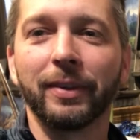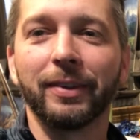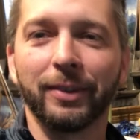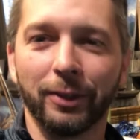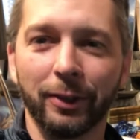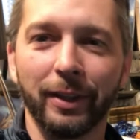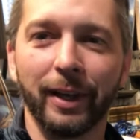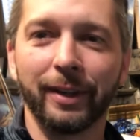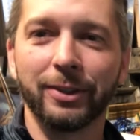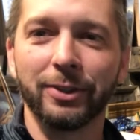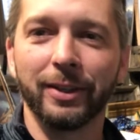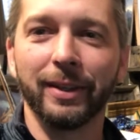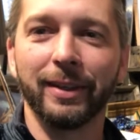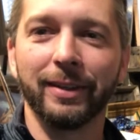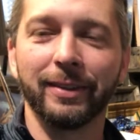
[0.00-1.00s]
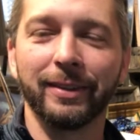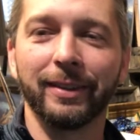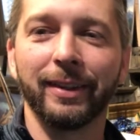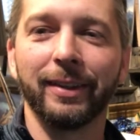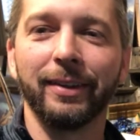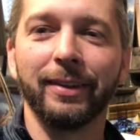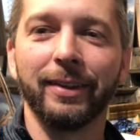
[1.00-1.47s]
Good luck to you,
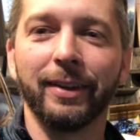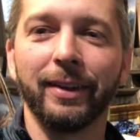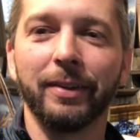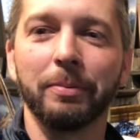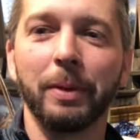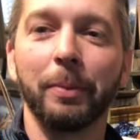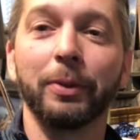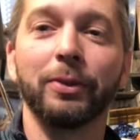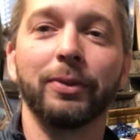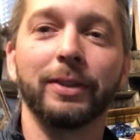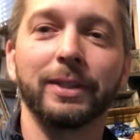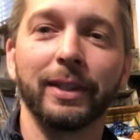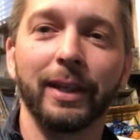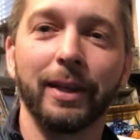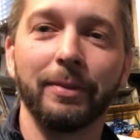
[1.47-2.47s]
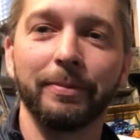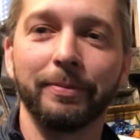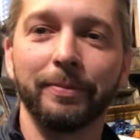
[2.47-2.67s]
and maybe we'll do this again.